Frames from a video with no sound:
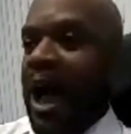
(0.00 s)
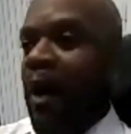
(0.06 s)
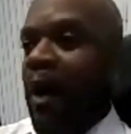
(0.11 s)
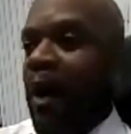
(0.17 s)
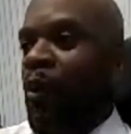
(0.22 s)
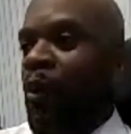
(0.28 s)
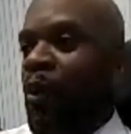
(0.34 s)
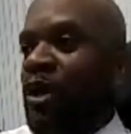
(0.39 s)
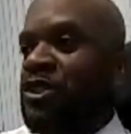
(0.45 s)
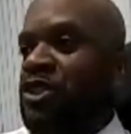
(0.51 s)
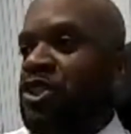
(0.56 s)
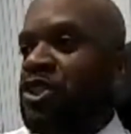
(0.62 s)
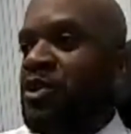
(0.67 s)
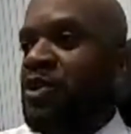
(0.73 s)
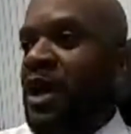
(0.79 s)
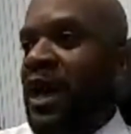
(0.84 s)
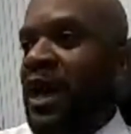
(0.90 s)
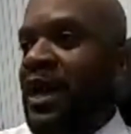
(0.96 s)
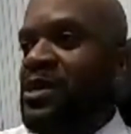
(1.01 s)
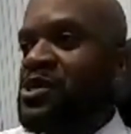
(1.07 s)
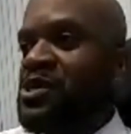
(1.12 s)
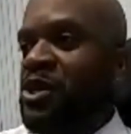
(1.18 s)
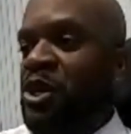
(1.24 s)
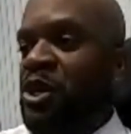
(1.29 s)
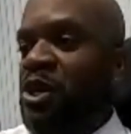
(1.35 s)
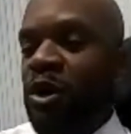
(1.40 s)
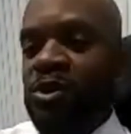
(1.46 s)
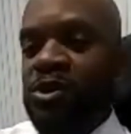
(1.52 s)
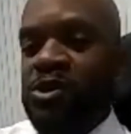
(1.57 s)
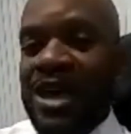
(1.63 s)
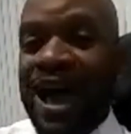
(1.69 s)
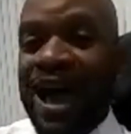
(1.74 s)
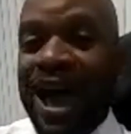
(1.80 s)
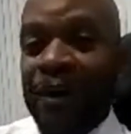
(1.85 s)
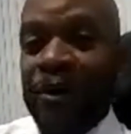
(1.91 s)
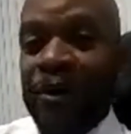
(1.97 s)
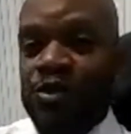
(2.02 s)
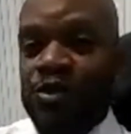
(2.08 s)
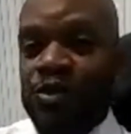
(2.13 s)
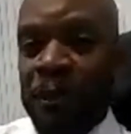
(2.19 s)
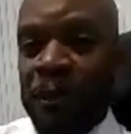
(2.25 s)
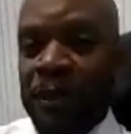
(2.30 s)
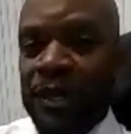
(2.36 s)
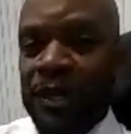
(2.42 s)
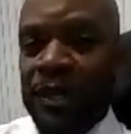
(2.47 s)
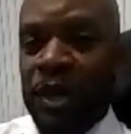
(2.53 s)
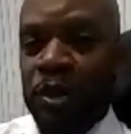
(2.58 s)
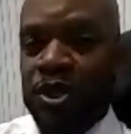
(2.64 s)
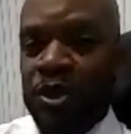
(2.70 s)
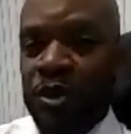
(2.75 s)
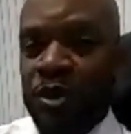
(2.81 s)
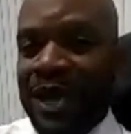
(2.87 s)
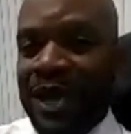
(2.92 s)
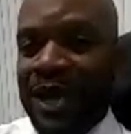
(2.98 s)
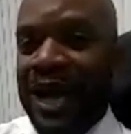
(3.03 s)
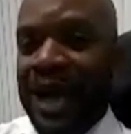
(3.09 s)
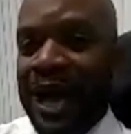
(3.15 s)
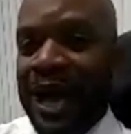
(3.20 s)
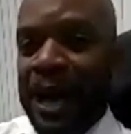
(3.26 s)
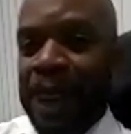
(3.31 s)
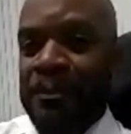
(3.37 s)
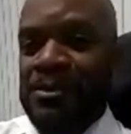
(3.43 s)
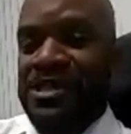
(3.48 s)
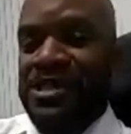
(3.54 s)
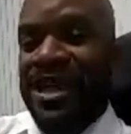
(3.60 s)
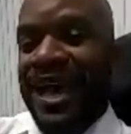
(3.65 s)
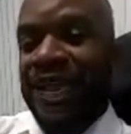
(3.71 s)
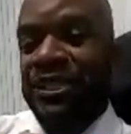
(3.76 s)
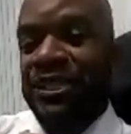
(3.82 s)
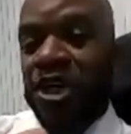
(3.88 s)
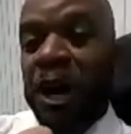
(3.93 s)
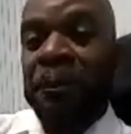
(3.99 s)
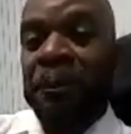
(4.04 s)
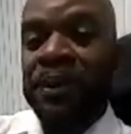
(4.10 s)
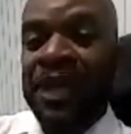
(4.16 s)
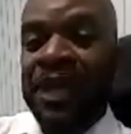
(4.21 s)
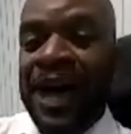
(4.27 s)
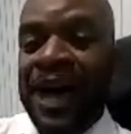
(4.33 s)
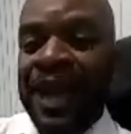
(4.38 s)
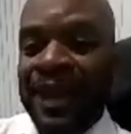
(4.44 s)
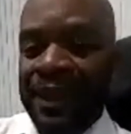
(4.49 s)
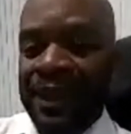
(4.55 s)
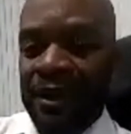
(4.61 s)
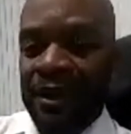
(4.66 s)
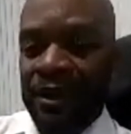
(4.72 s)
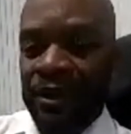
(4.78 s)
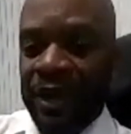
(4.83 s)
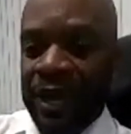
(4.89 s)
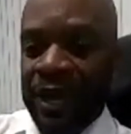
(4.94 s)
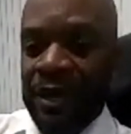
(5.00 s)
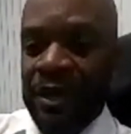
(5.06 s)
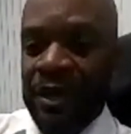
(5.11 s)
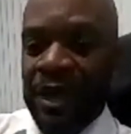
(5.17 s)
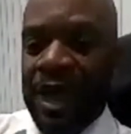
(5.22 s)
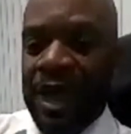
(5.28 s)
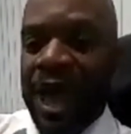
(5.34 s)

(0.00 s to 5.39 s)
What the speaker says: I want you guys to go to houseflippingdojo.com/apply, okay?